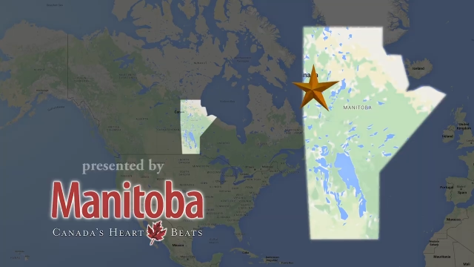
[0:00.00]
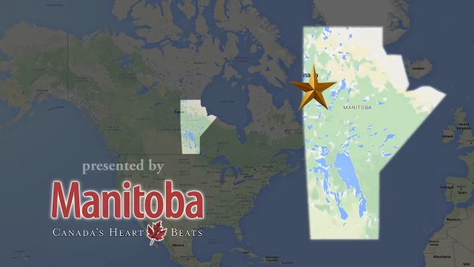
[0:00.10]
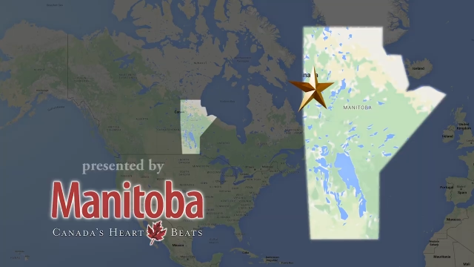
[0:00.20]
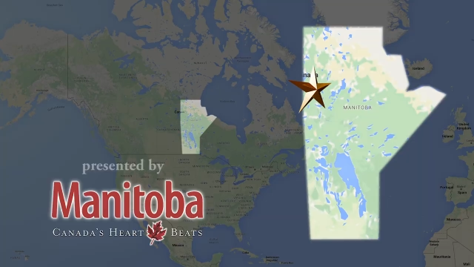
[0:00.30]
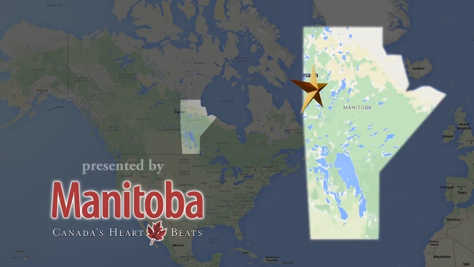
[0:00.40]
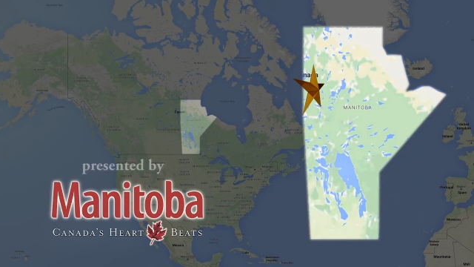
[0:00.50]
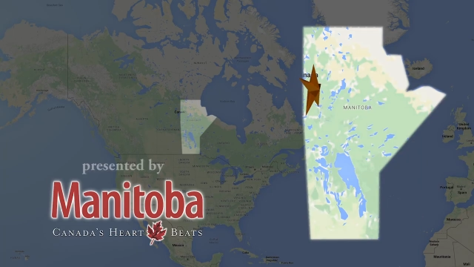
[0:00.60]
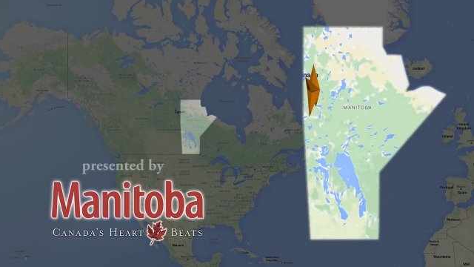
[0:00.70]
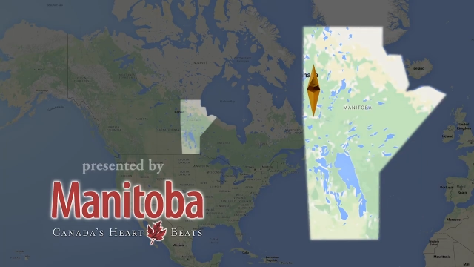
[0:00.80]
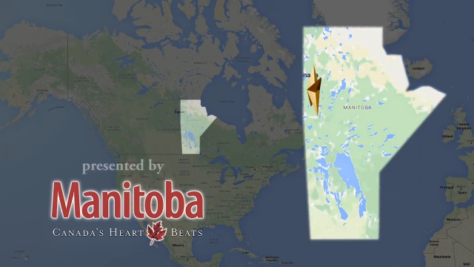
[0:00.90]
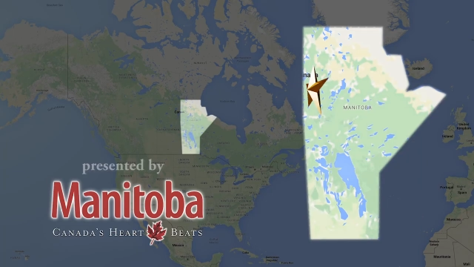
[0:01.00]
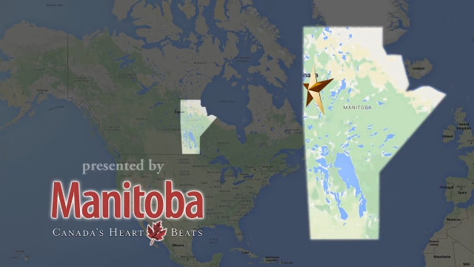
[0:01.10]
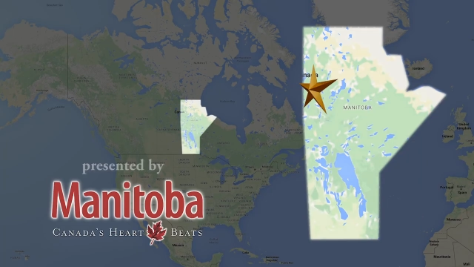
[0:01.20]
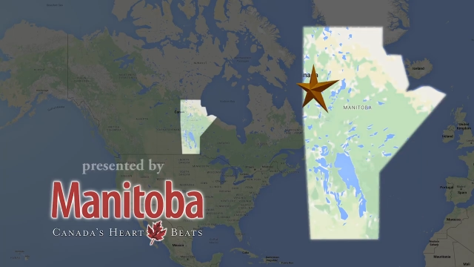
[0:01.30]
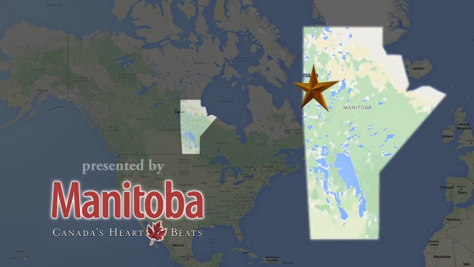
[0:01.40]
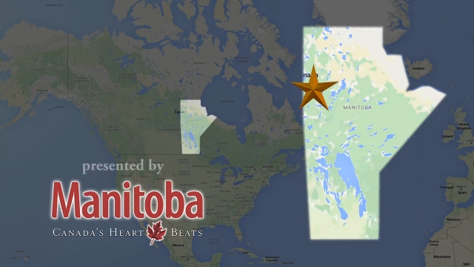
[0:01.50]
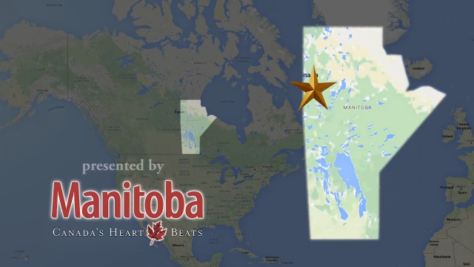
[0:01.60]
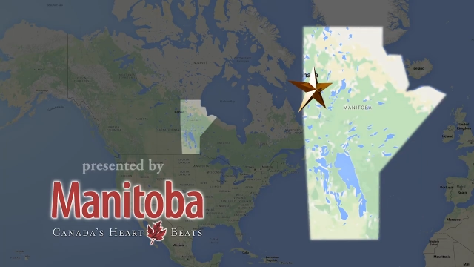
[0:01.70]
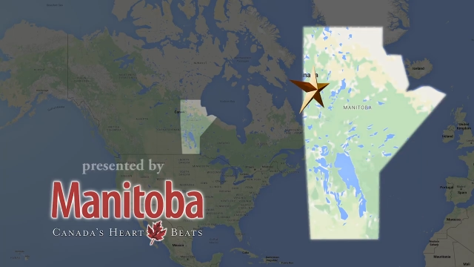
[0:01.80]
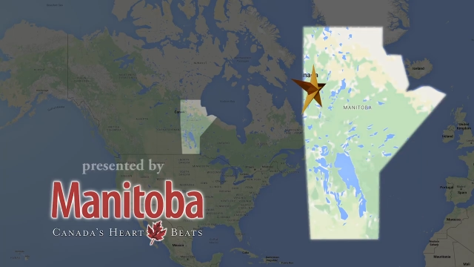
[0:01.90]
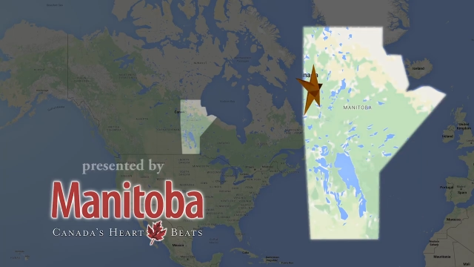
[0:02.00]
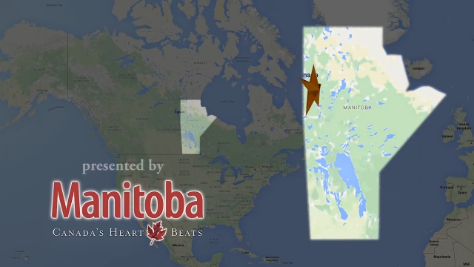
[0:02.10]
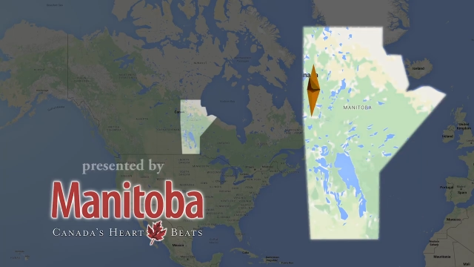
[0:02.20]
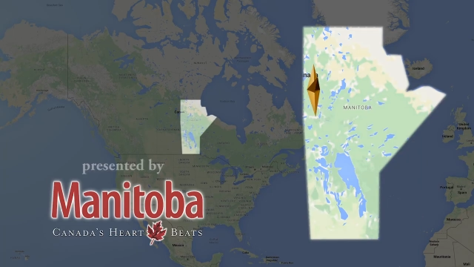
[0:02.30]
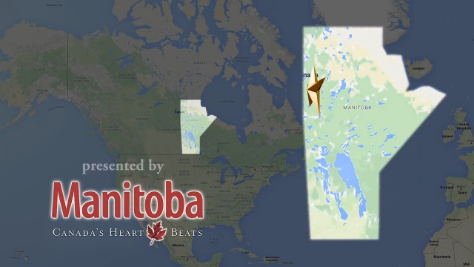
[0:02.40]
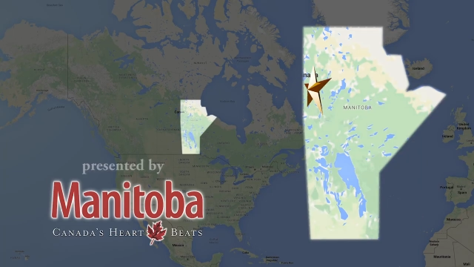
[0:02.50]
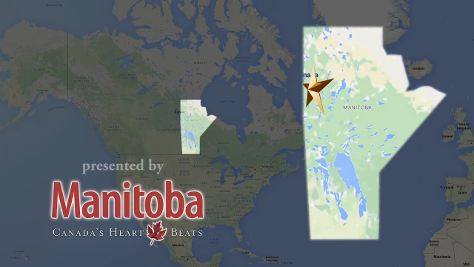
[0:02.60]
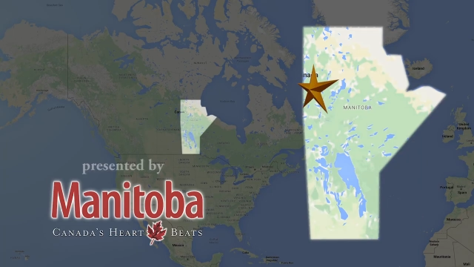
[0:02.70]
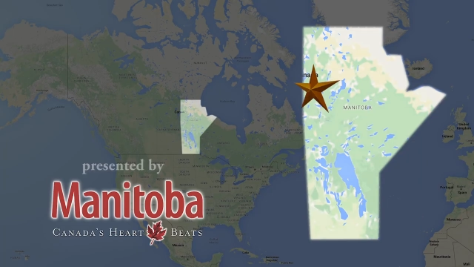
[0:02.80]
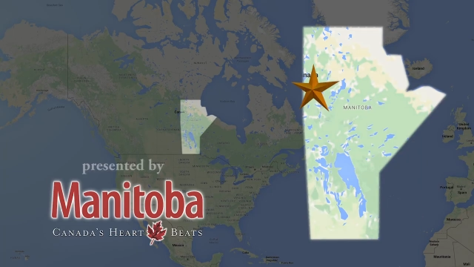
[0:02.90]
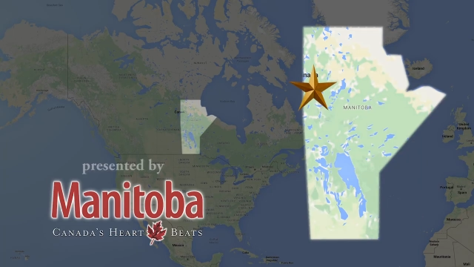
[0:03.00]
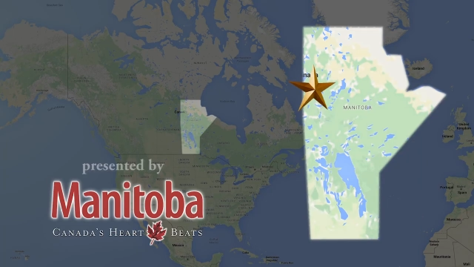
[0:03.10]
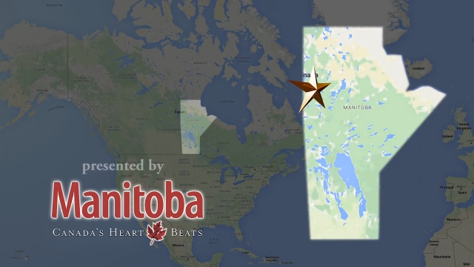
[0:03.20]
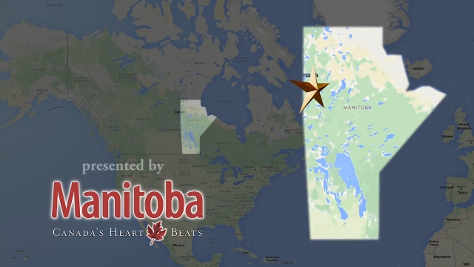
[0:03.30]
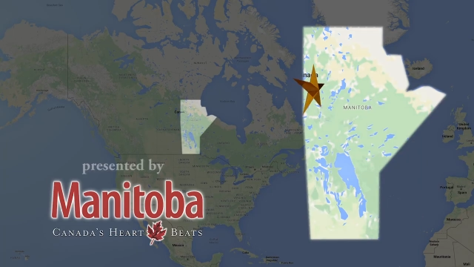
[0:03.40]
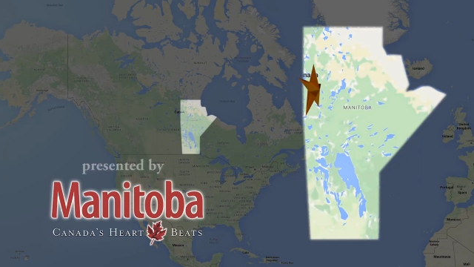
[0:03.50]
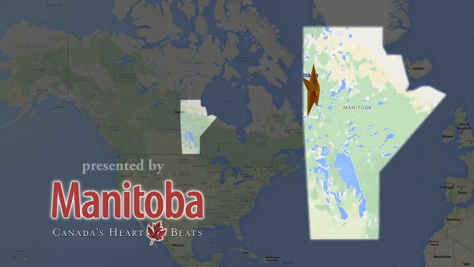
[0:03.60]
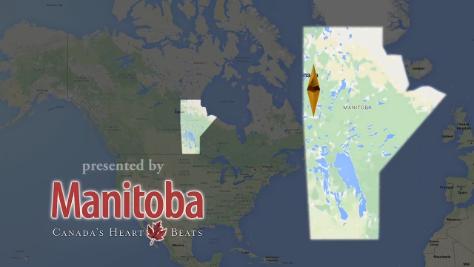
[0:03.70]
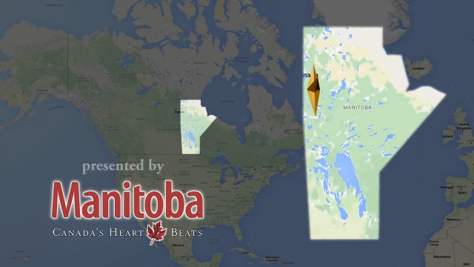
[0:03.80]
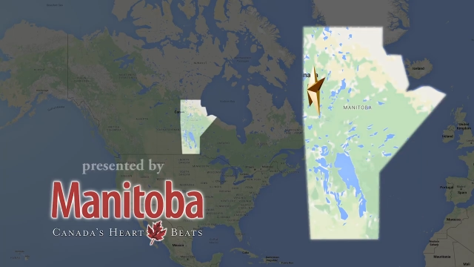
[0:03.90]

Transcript: Nobody's mouth can be seen.